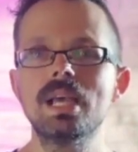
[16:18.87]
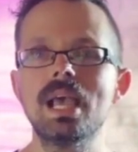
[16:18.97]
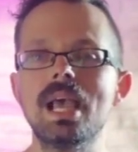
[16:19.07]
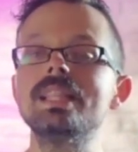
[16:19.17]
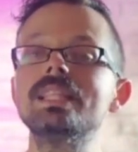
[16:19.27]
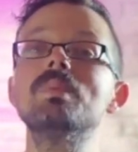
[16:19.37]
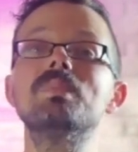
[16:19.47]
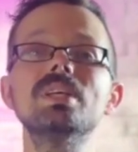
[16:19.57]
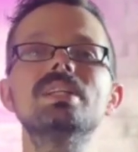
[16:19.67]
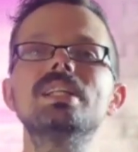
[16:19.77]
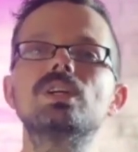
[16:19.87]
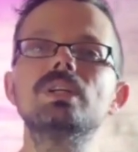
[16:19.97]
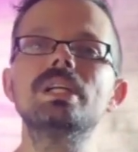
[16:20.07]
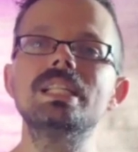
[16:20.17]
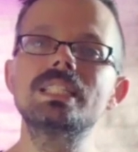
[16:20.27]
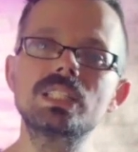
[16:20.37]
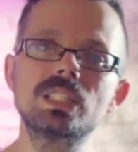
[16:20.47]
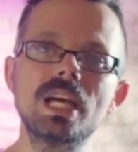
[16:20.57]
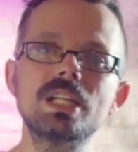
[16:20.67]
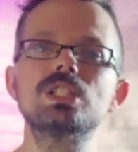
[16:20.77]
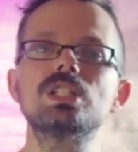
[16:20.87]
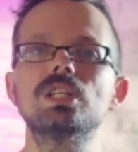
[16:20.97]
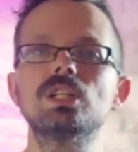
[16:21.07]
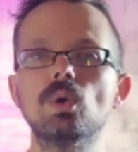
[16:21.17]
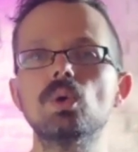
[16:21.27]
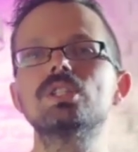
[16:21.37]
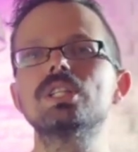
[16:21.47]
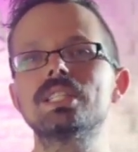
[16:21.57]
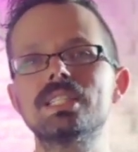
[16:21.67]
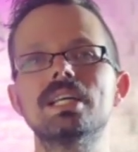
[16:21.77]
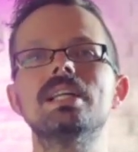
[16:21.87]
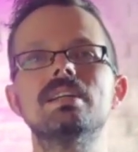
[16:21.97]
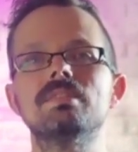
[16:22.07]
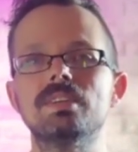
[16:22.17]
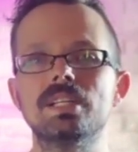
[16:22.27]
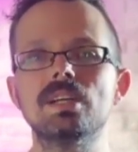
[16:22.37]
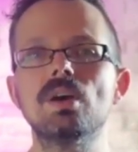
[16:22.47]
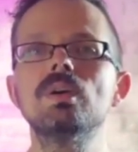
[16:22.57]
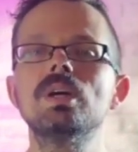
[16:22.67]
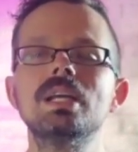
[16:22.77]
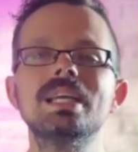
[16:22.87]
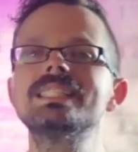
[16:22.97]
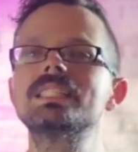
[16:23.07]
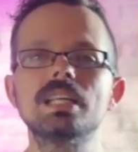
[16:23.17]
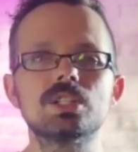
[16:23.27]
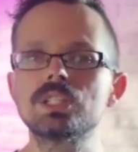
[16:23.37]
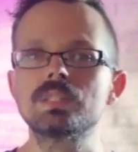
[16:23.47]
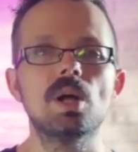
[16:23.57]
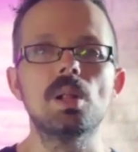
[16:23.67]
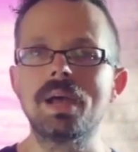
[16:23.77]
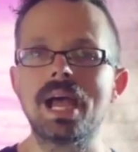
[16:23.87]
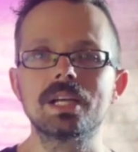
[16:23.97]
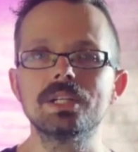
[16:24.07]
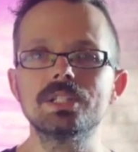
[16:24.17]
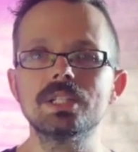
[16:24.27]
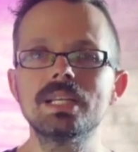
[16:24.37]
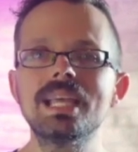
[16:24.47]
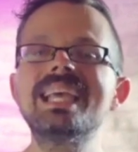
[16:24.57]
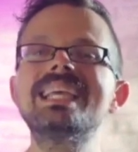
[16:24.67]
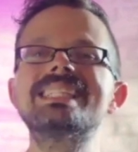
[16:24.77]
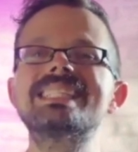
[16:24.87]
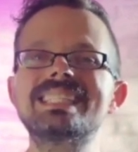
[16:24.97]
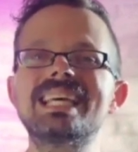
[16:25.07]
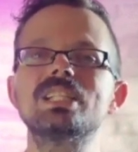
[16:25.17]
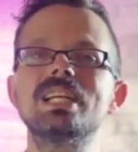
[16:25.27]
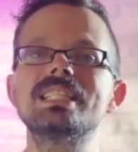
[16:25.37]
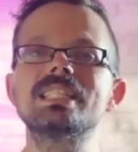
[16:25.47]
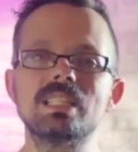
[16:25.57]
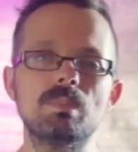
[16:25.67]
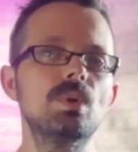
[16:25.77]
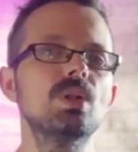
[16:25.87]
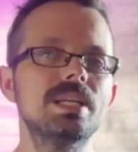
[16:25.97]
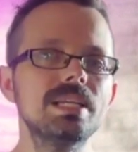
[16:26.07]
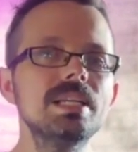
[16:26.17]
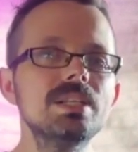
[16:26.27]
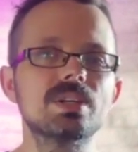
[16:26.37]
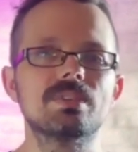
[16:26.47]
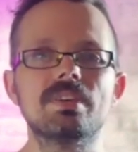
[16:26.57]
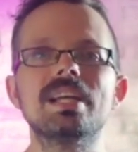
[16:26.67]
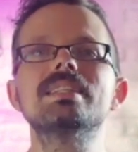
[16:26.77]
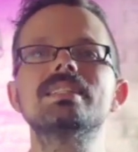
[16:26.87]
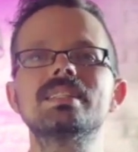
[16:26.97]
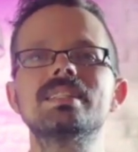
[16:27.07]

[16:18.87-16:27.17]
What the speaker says: and the ability to create such gorgeous, stunning video in such a small package, in such a simple interface,